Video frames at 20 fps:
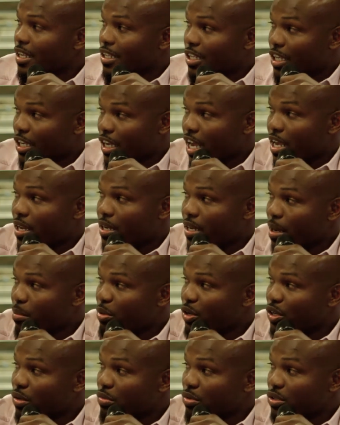the
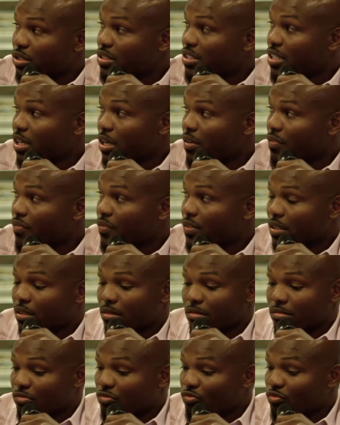neighborhood was tough
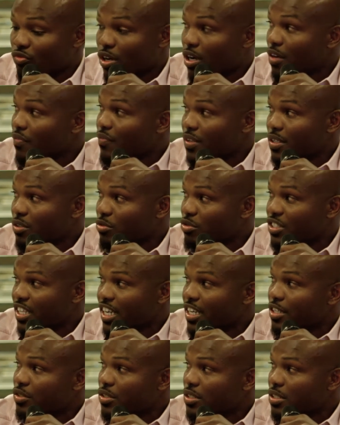and rough and it was
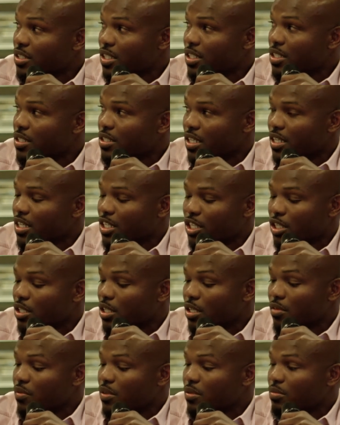dangerous. And he said he couldn't
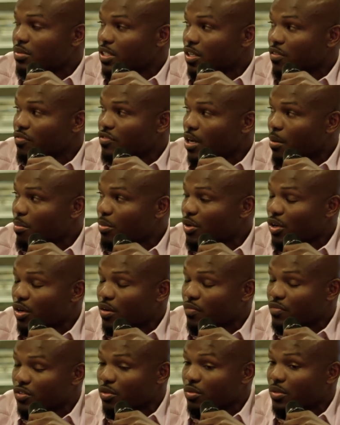live with himself dropping her
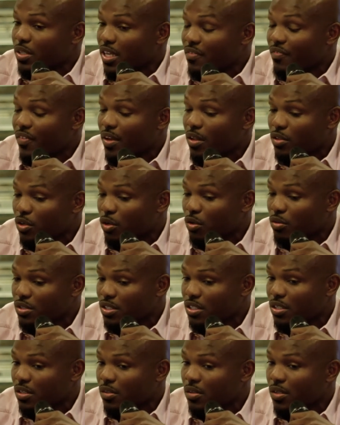off. So they found the
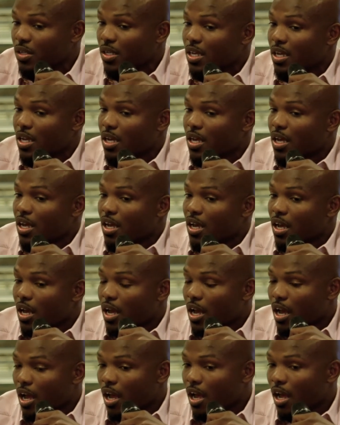hotel.
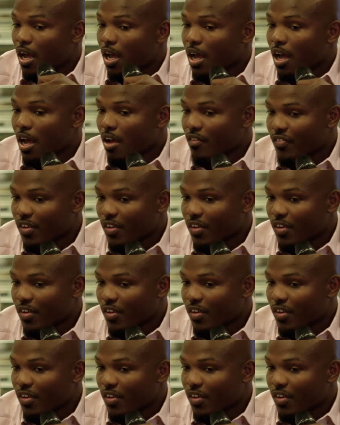I